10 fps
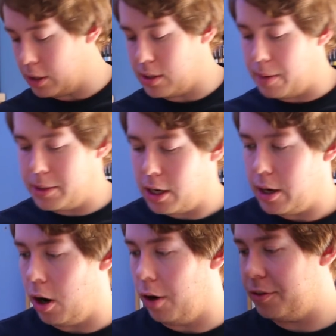So let me
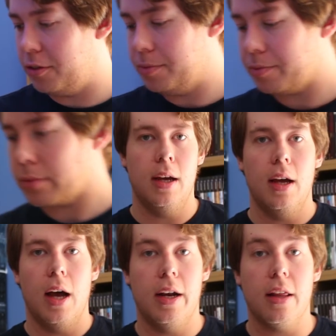turn it off.
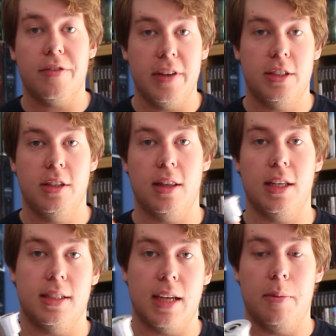Another feature that
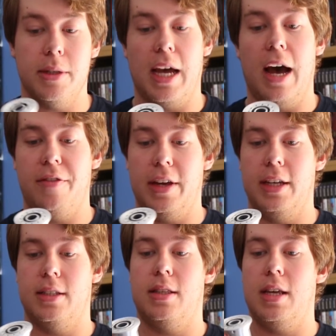these sabers have
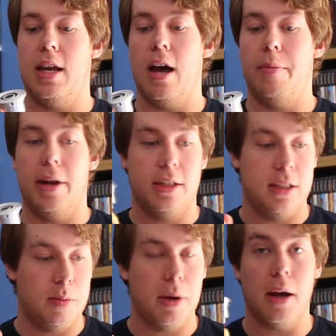is the
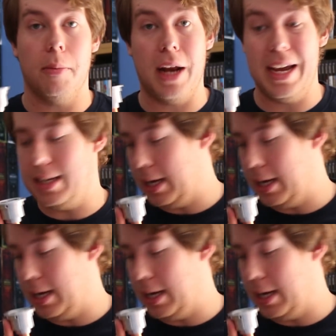ability to plug a blade